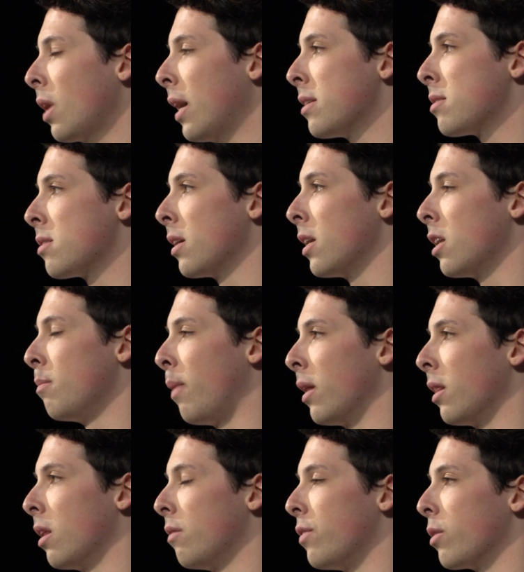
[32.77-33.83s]
I sit in
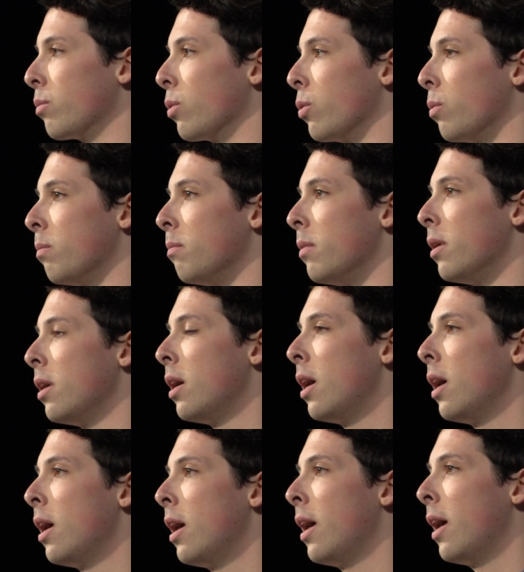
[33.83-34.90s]
my living room
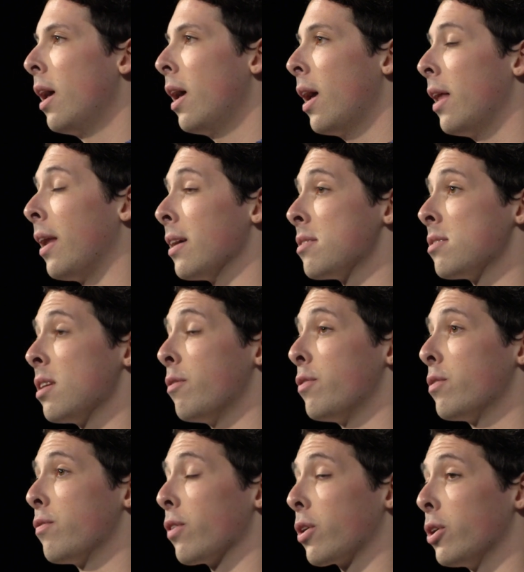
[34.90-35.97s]
and I
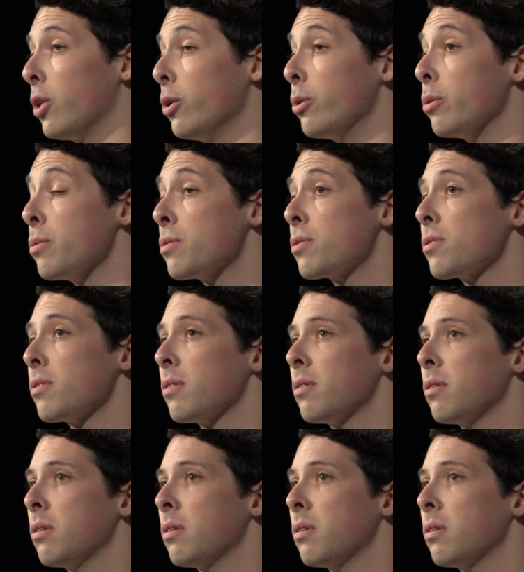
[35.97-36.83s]
sift for clues.